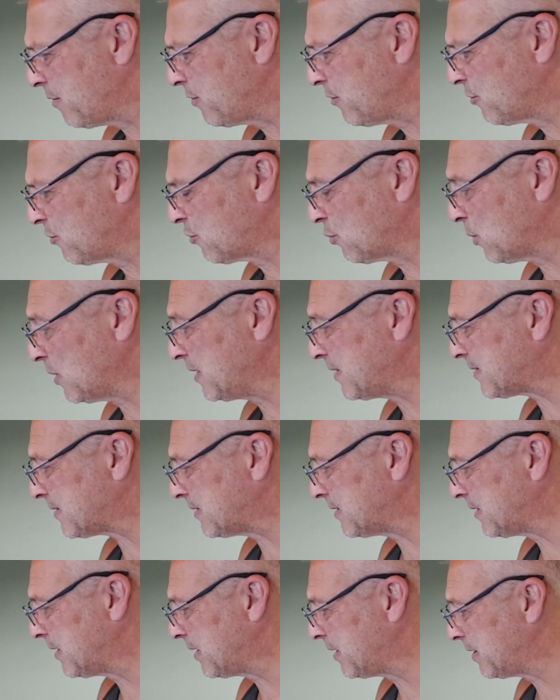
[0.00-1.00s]
Sweet.
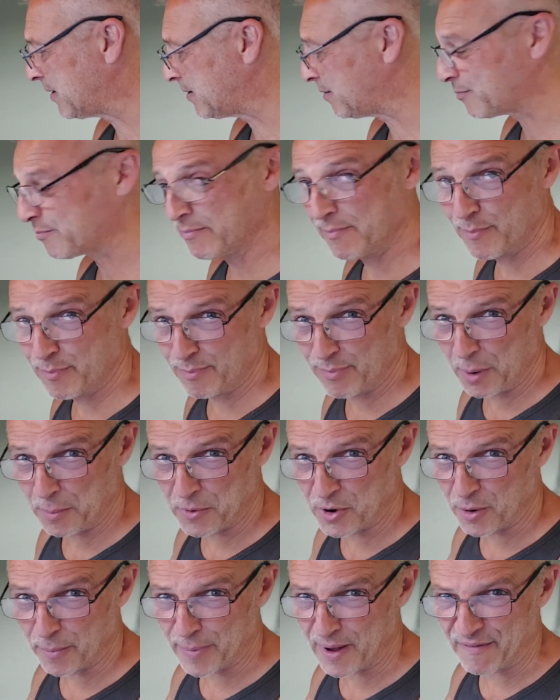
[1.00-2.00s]
Probably
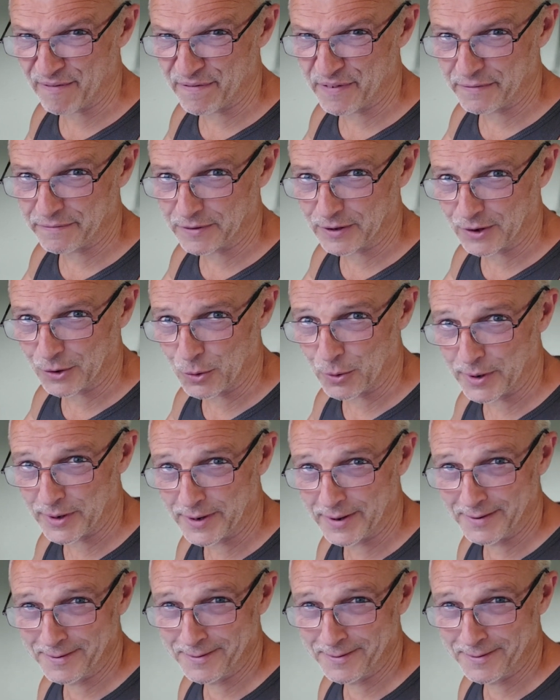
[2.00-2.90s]
not about 50 quid.